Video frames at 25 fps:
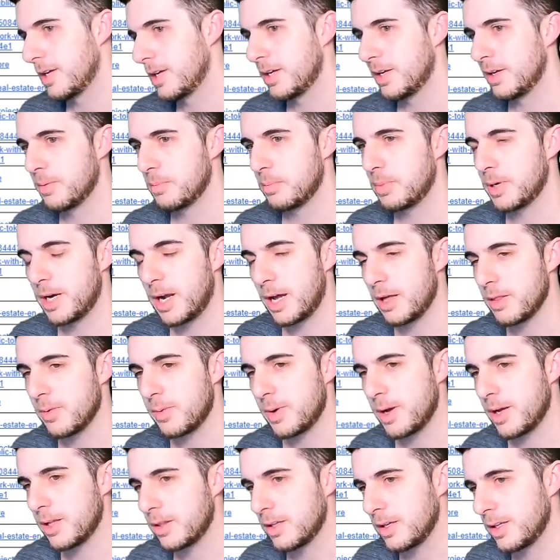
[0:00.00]
but either
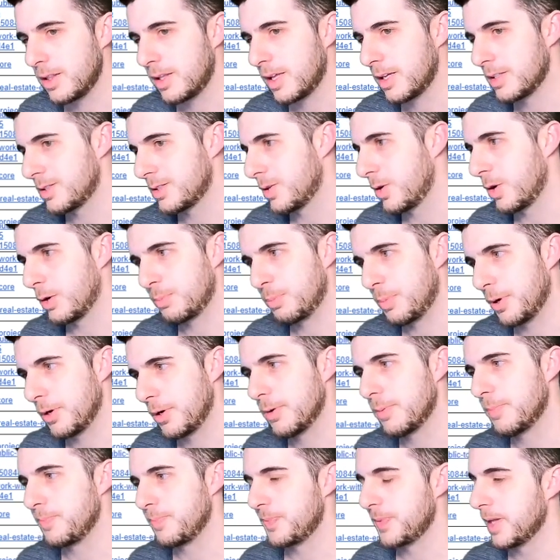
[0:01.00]
way I think that's not
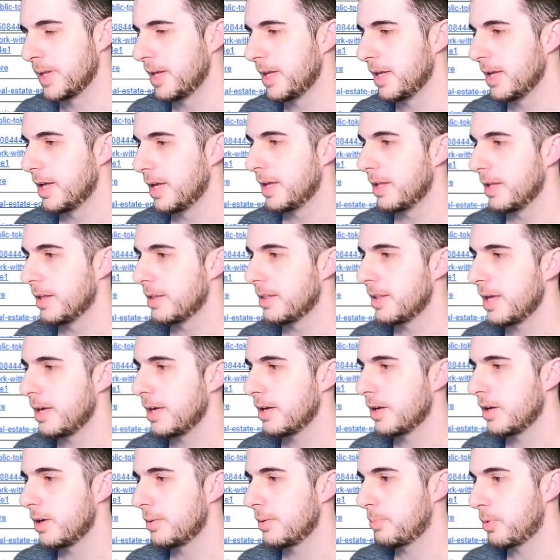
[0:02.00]
pro. Then
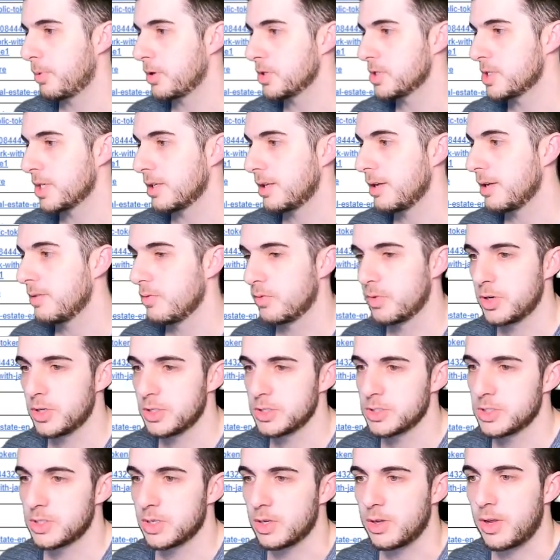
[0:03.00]
Project
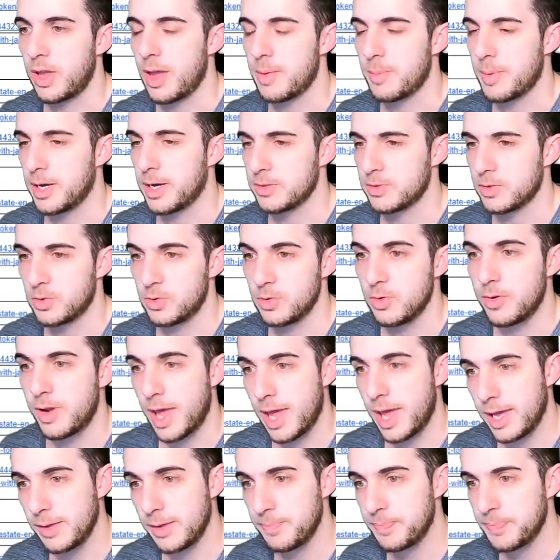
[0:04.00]
Inverse came out
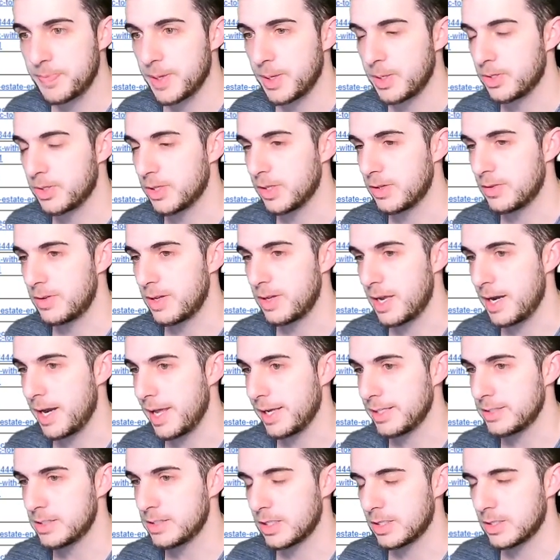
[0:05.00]
today. It did
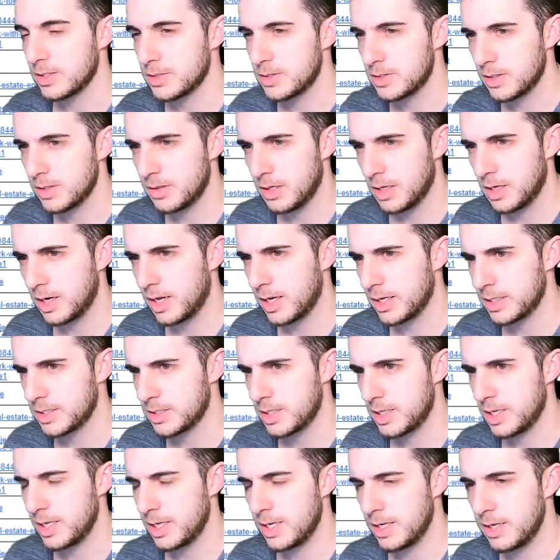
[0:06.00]
10x and it's sitting
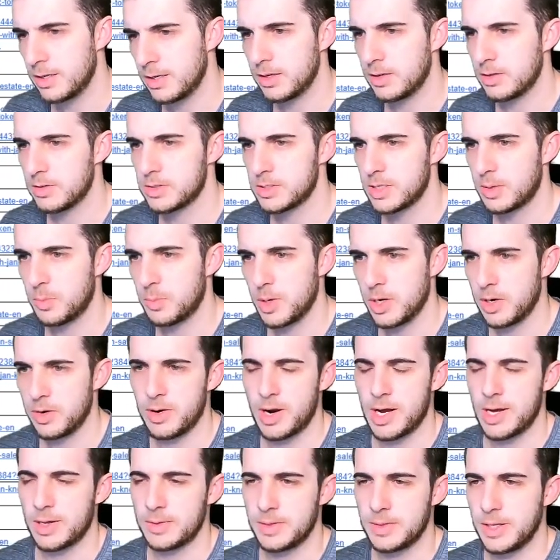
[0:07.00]
nicely somewhere
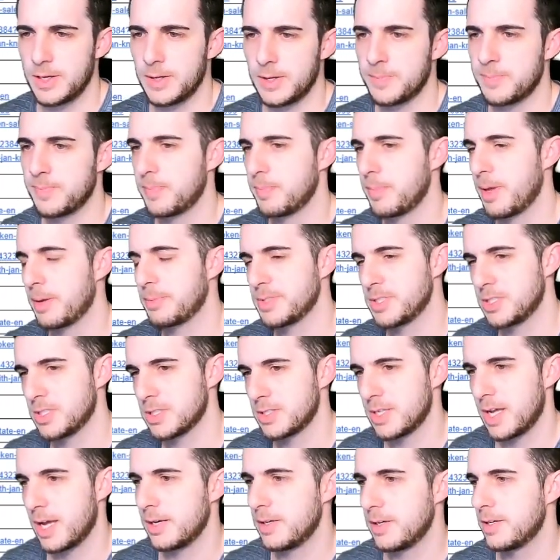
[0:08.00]
around there, maybe
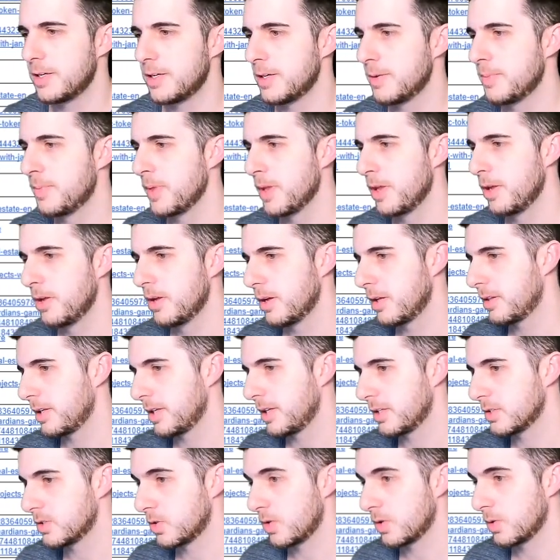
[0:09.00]
just under. I think
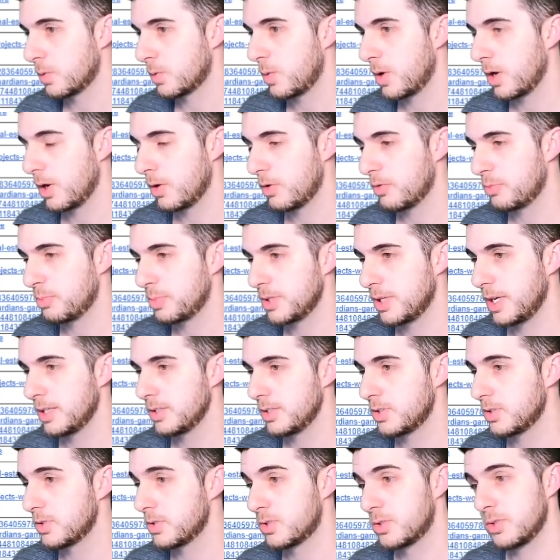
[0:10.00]
it's got quite a lot of
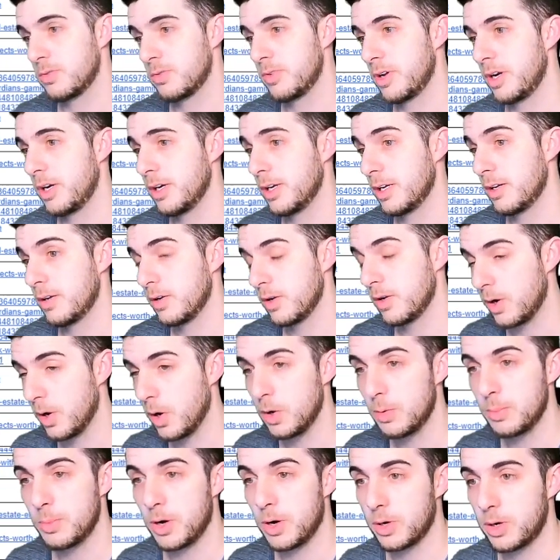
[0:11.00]
potential, still very
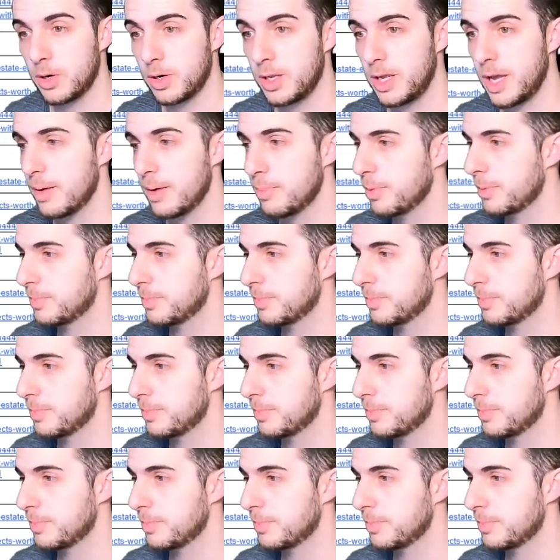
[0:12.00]
low market cap.